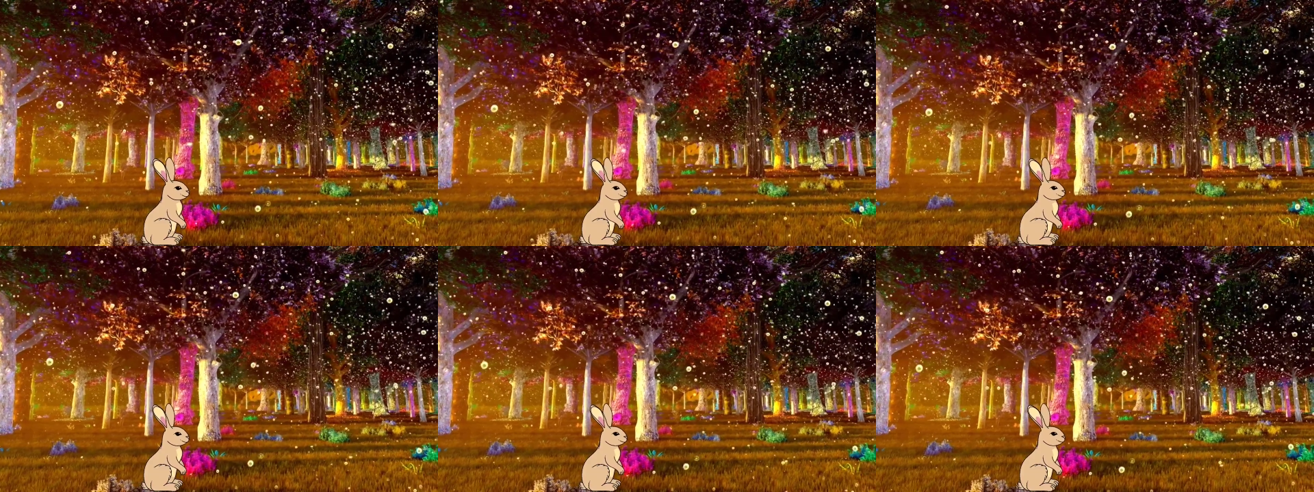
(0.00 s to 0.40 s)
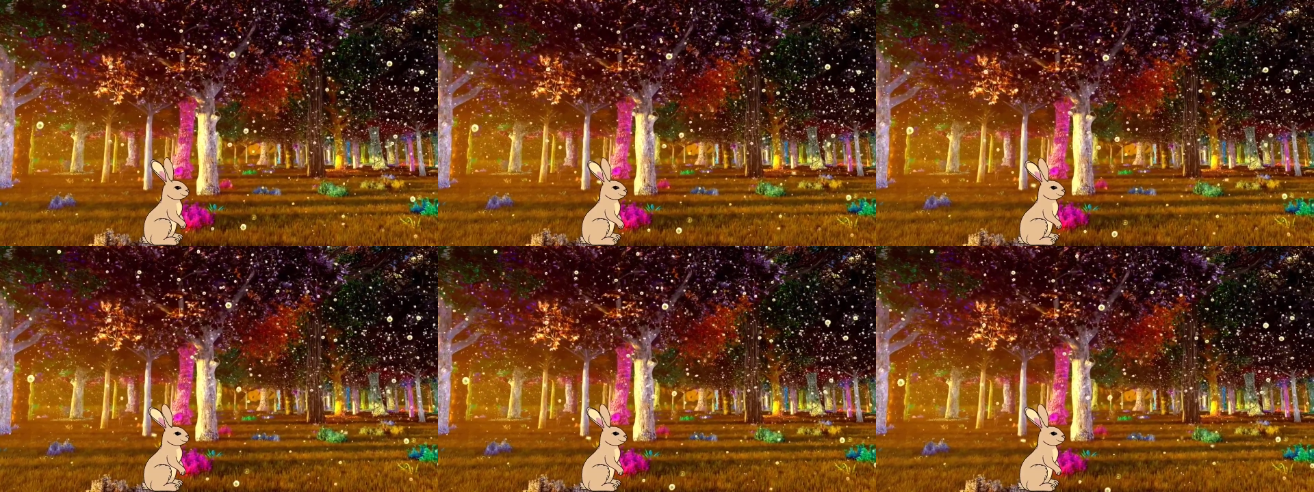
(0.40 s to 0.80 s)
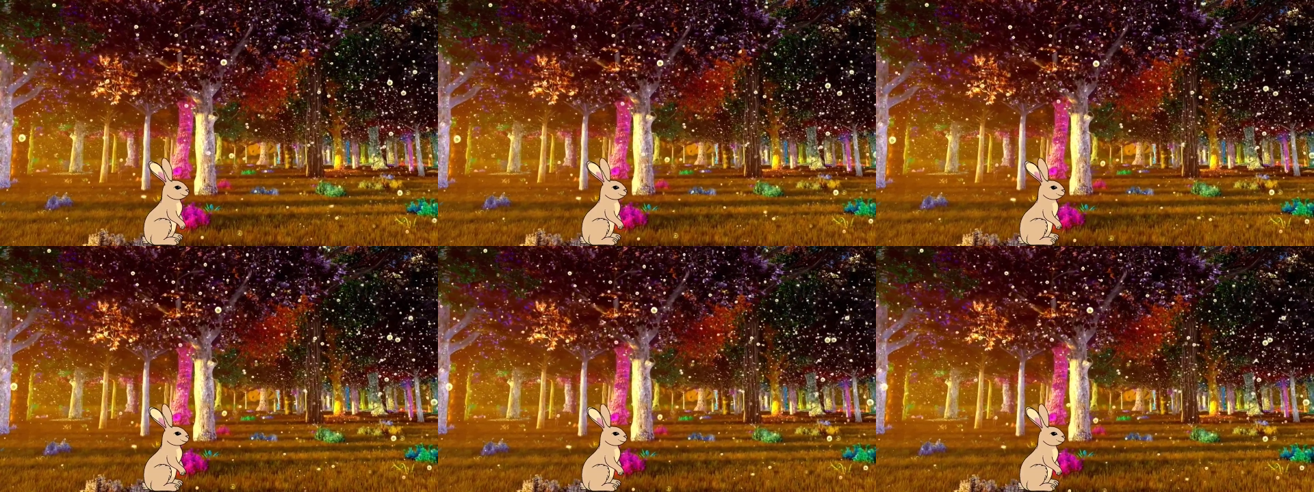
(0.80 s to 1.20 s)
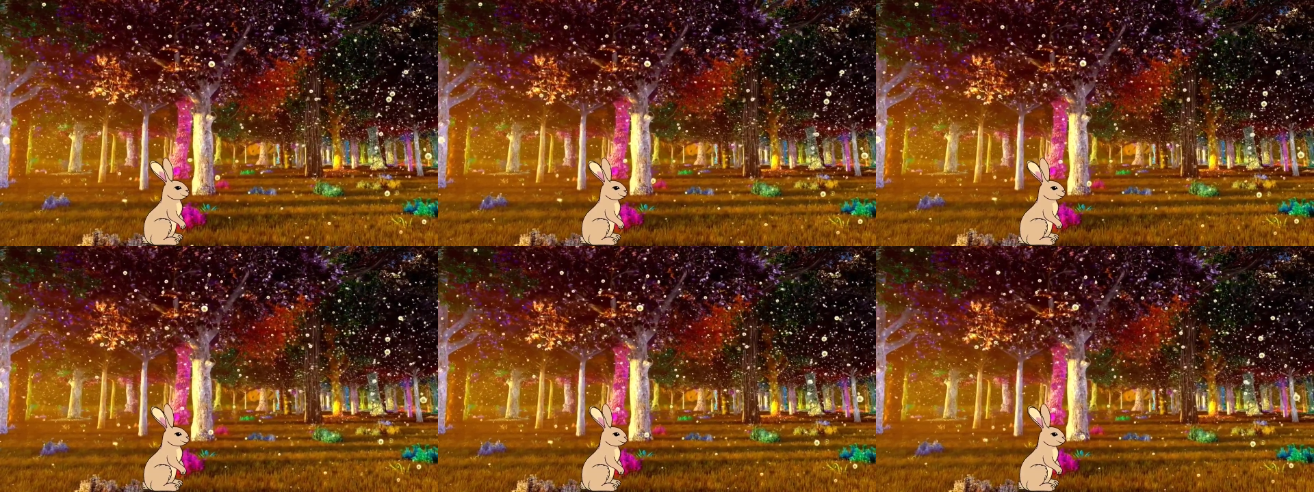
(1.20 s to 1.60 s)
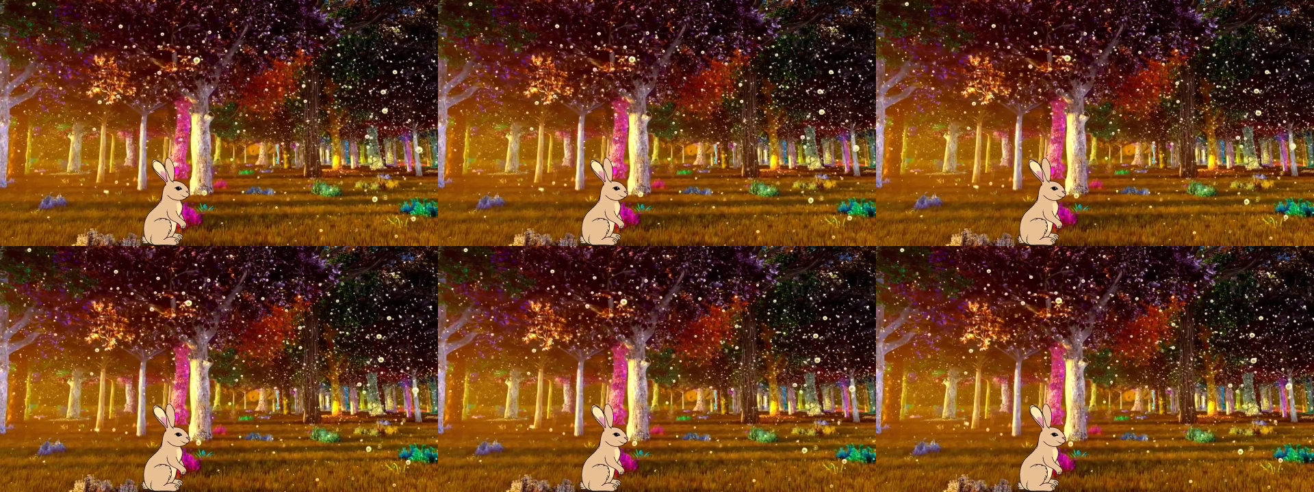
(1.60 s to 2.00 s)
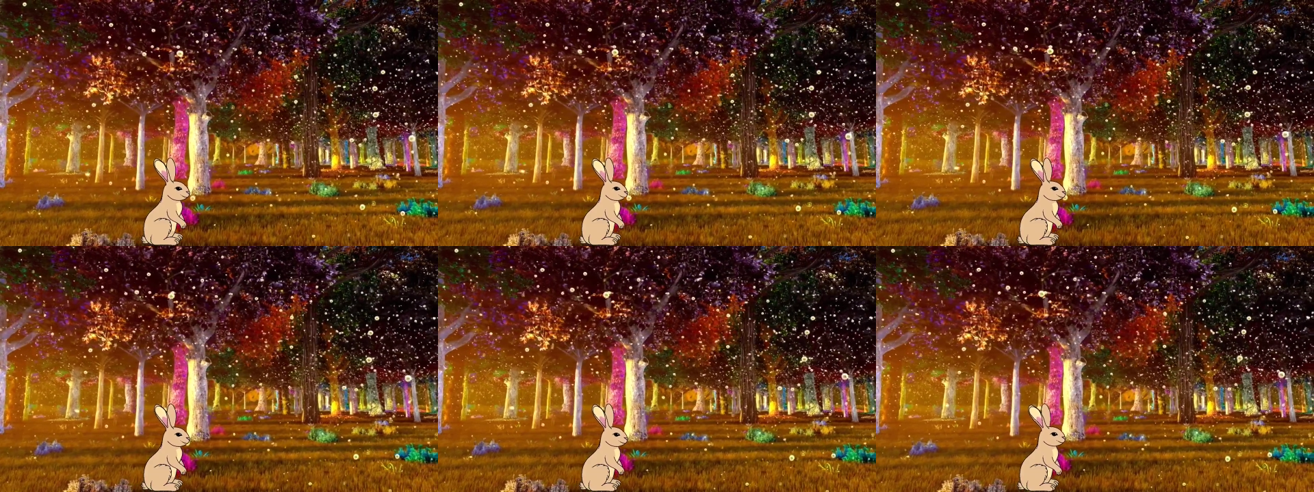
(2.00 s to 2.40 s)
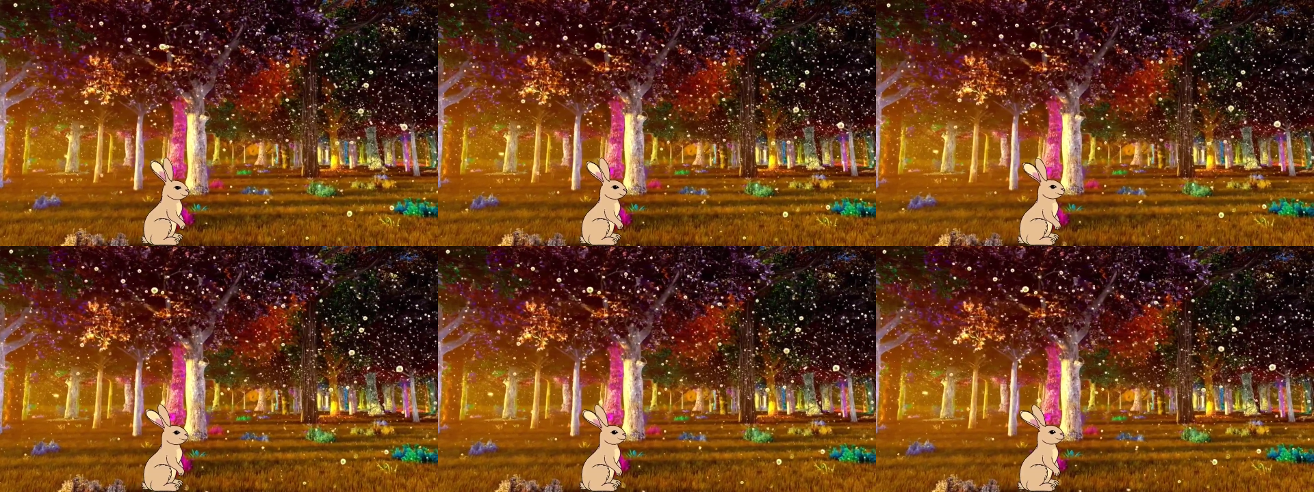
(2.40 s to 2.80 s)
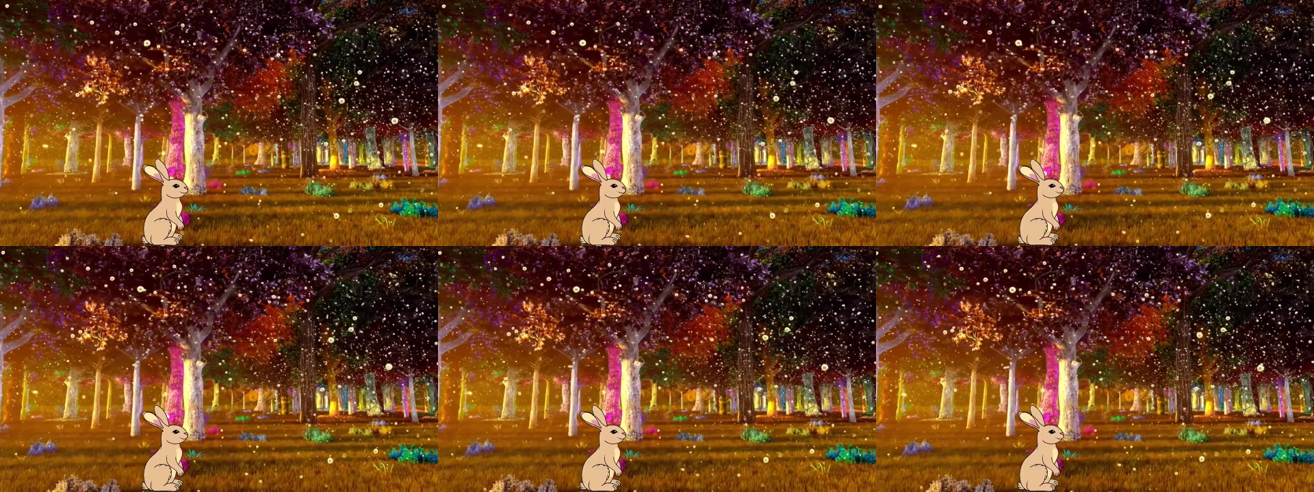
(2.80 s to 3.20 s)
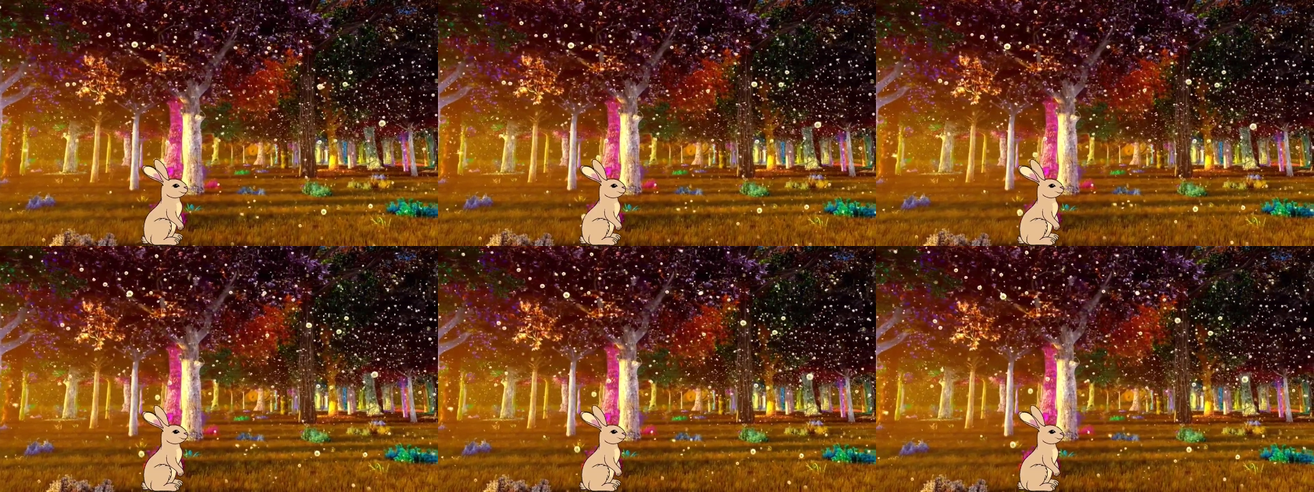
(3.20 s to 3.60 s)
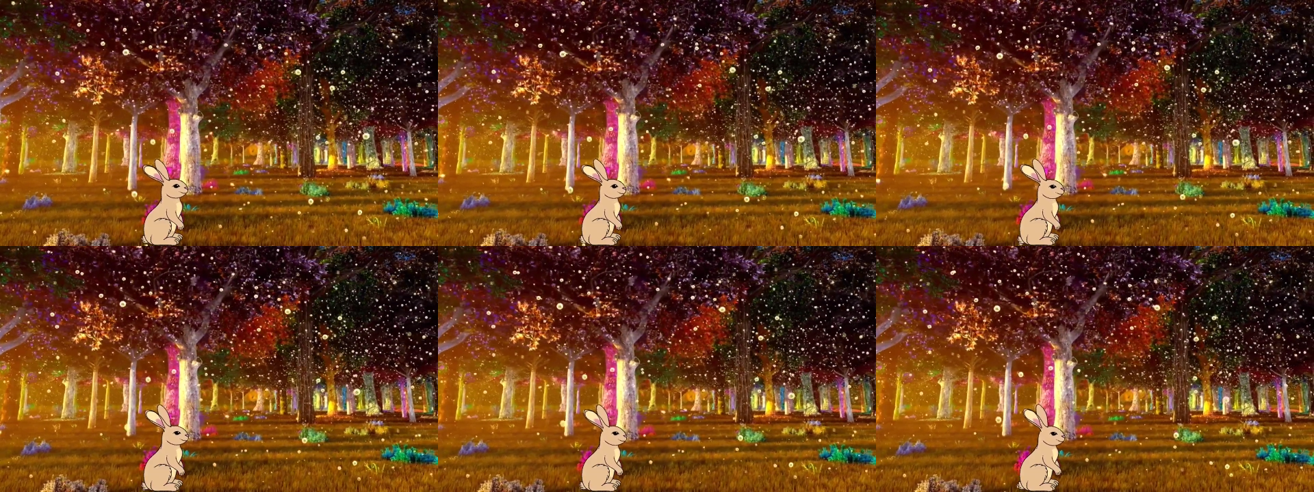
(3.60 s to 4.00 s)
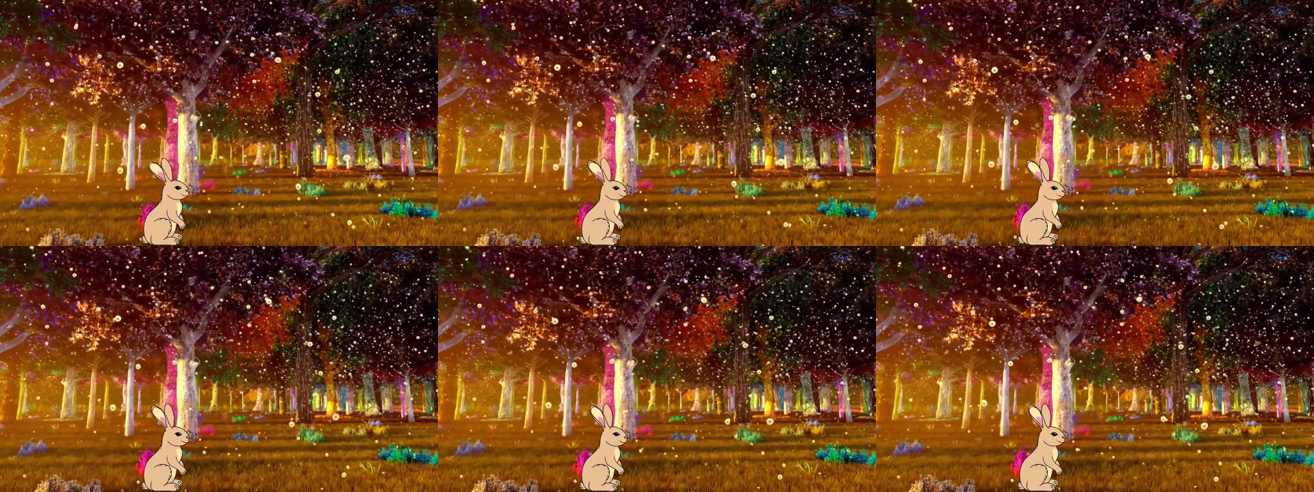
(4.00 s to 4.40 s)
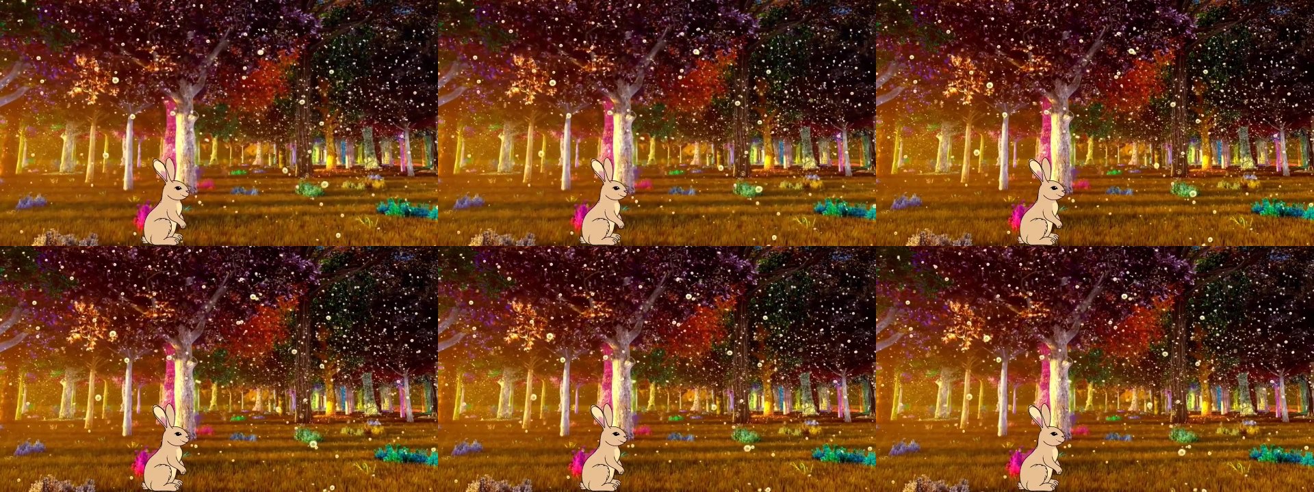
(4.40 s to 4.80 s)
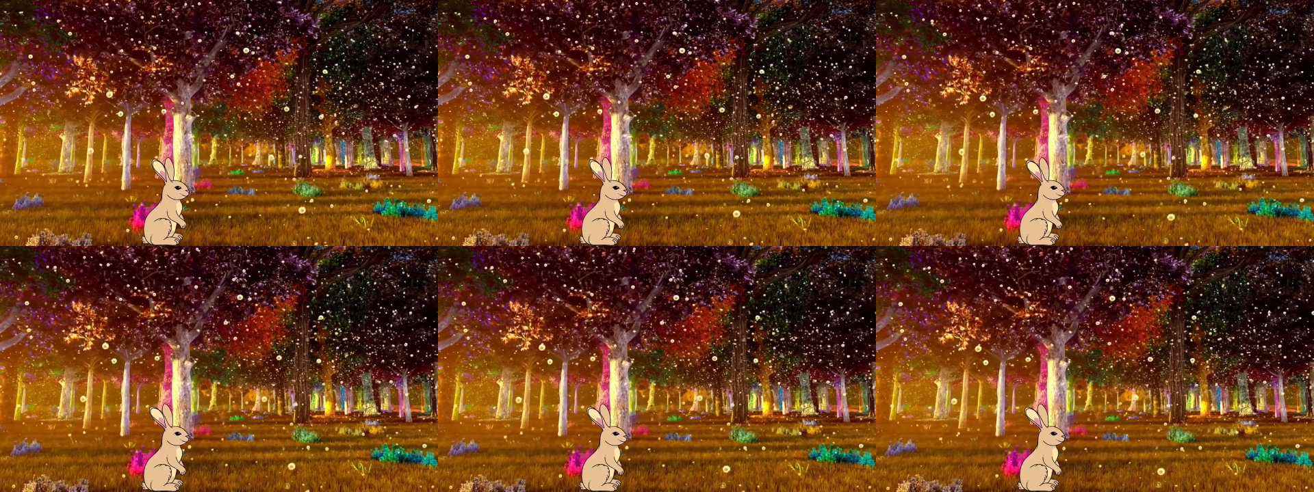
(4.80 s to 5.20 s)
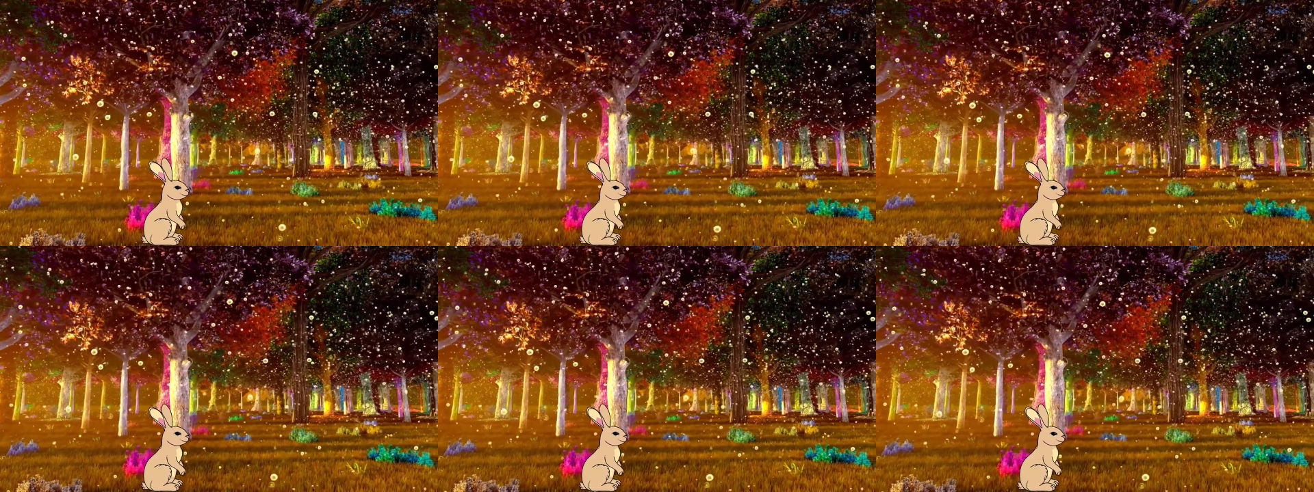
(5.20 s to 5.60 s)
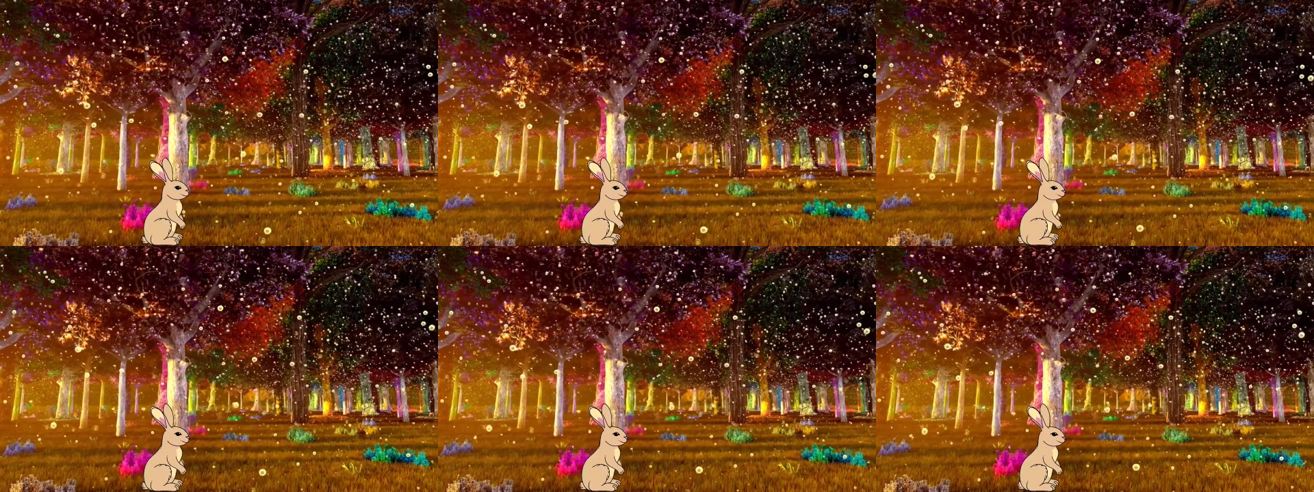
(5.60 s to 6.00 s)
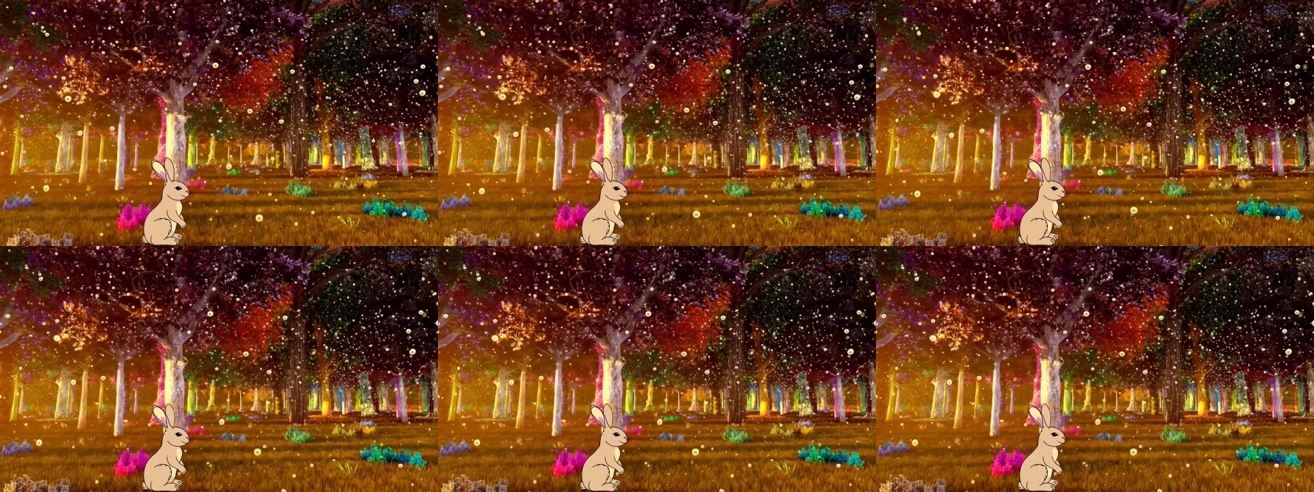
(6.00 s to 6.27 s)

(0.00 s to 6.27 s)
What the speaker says: No face is visible, so there are no lips to read.